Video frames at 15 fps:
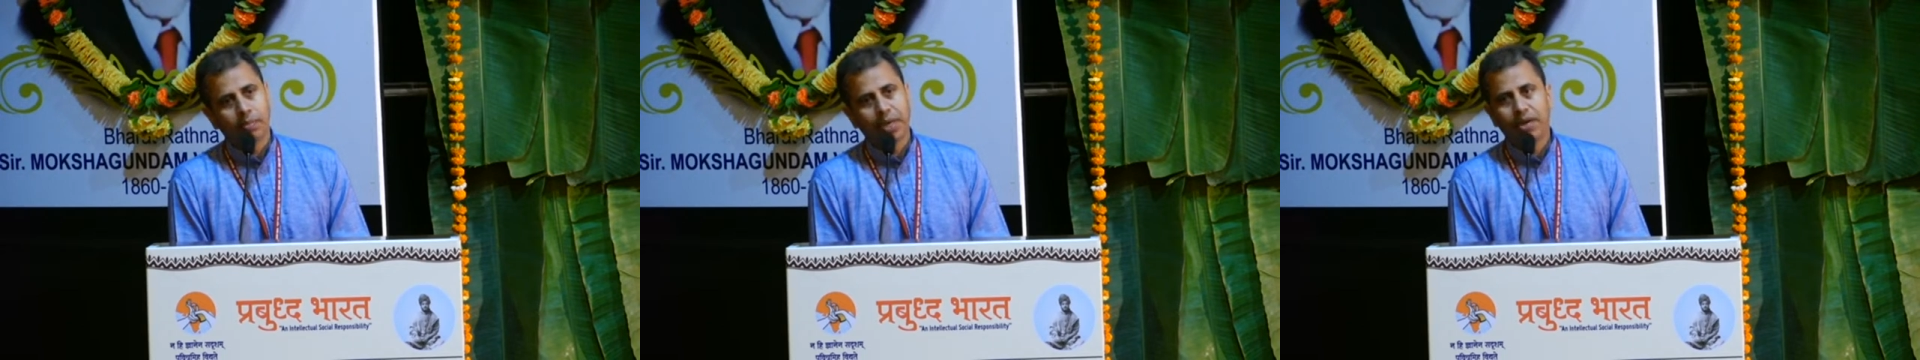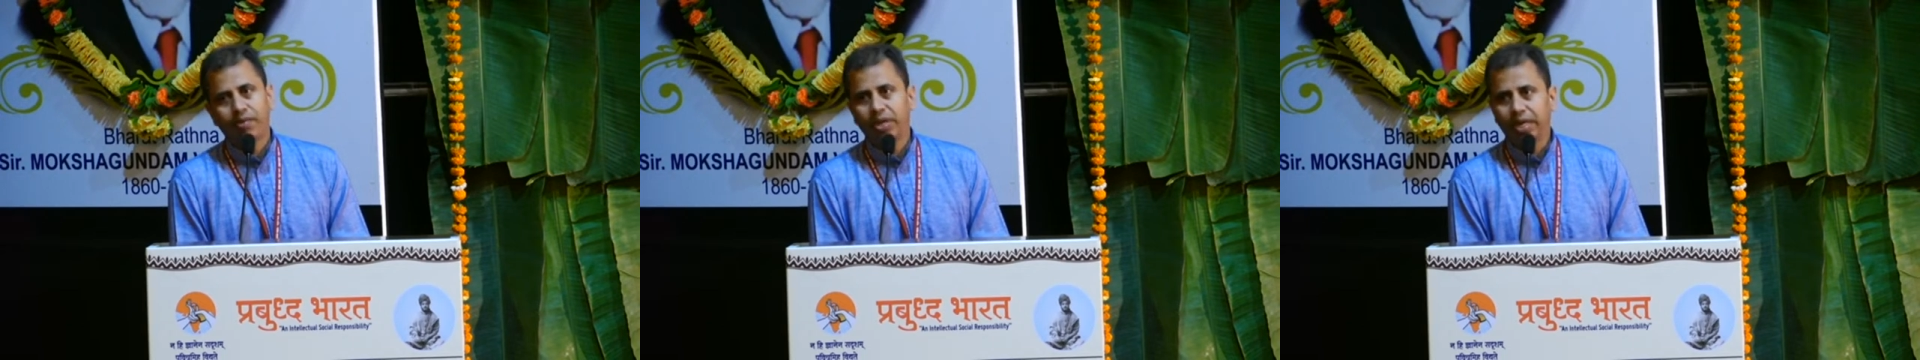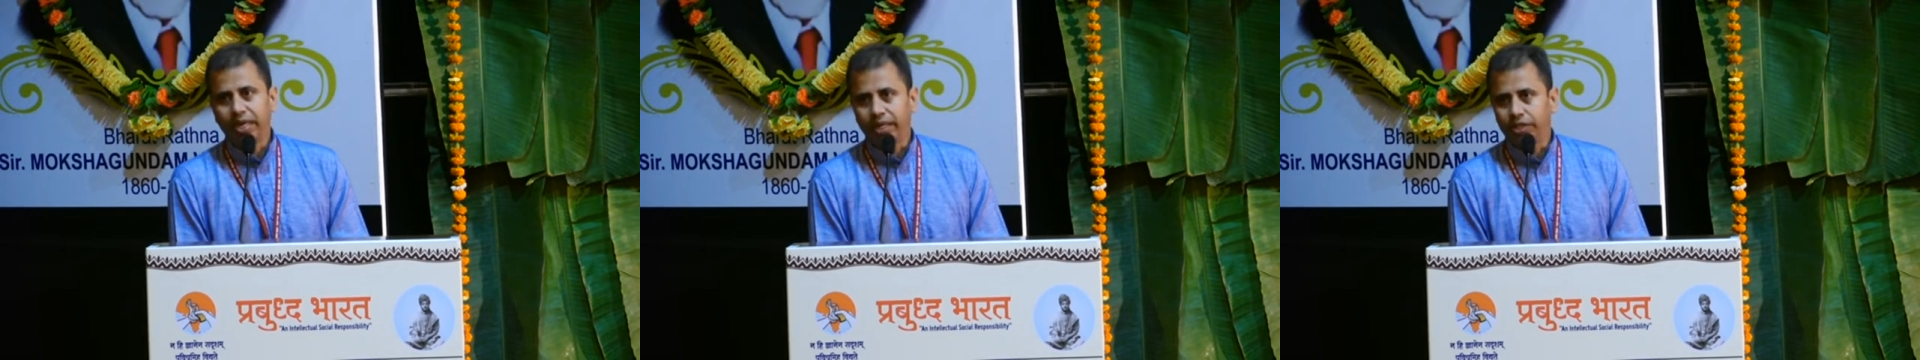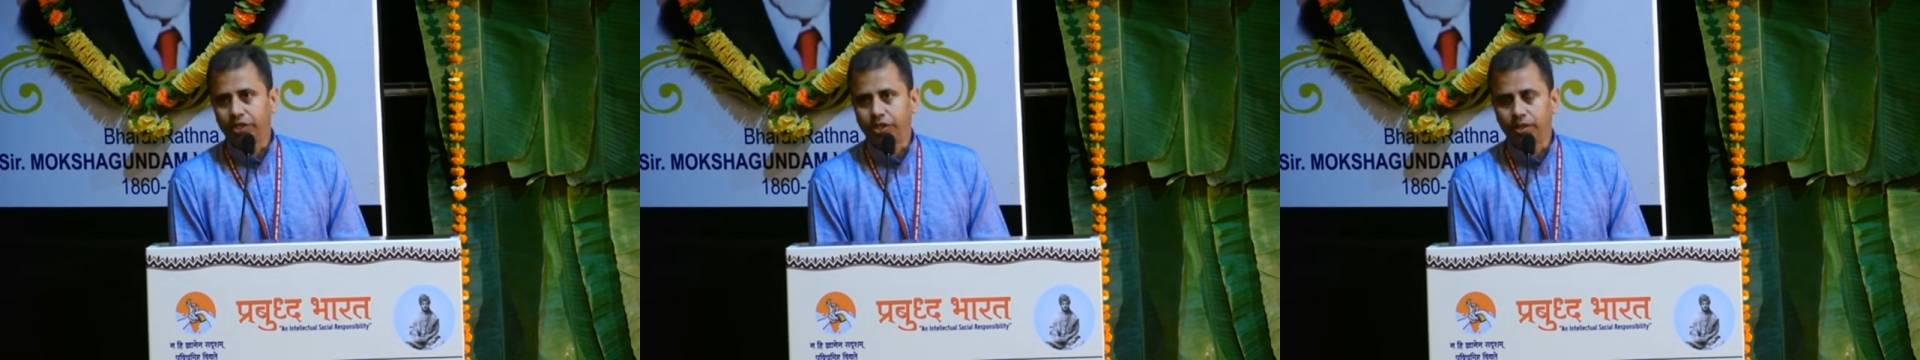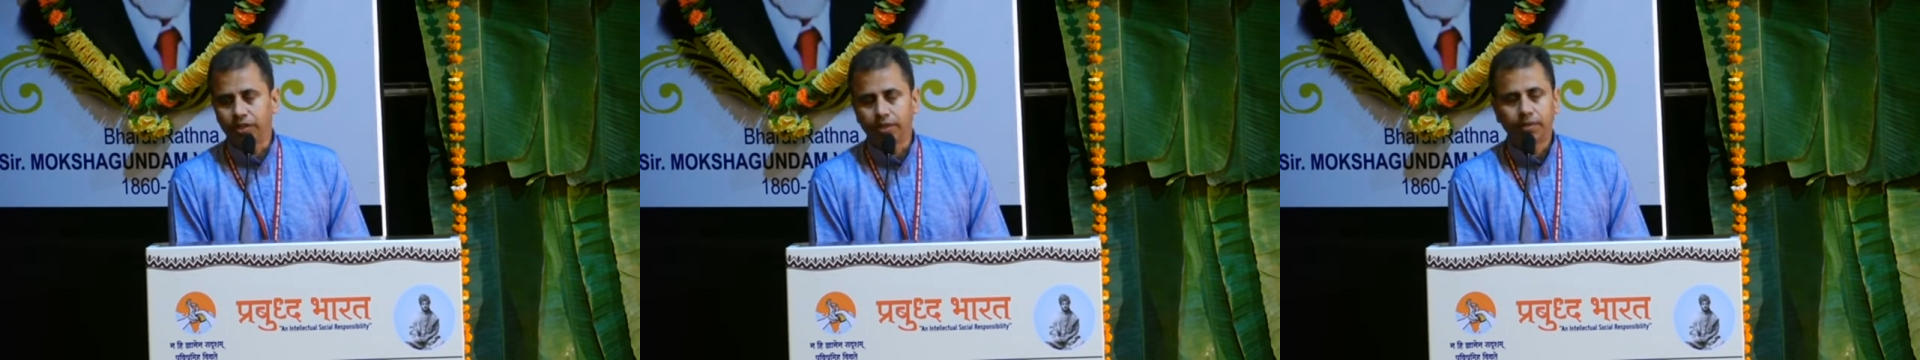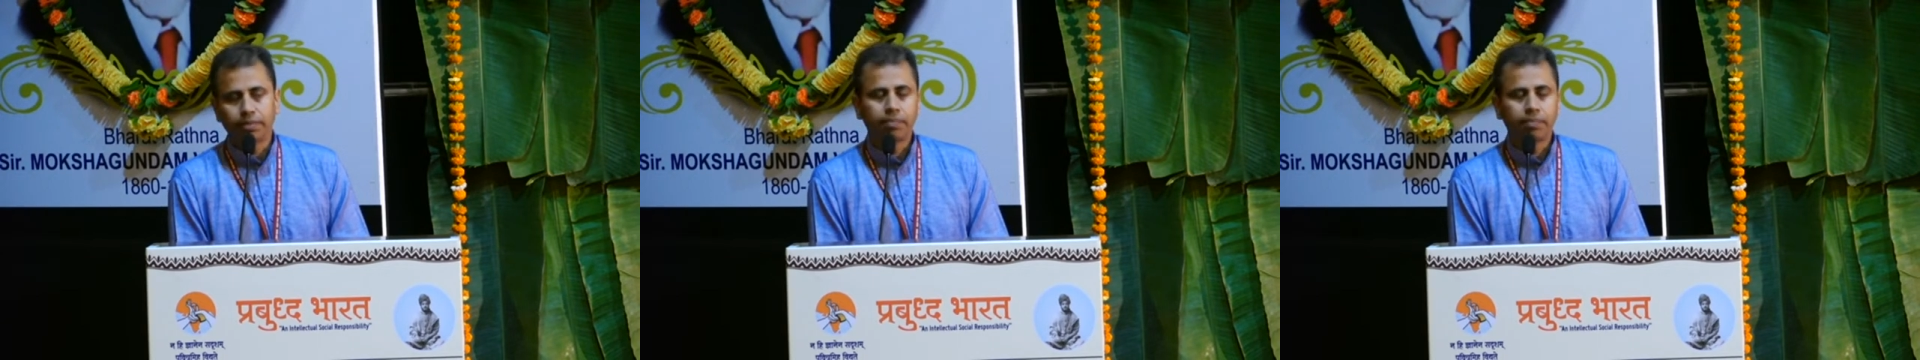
pay our attention.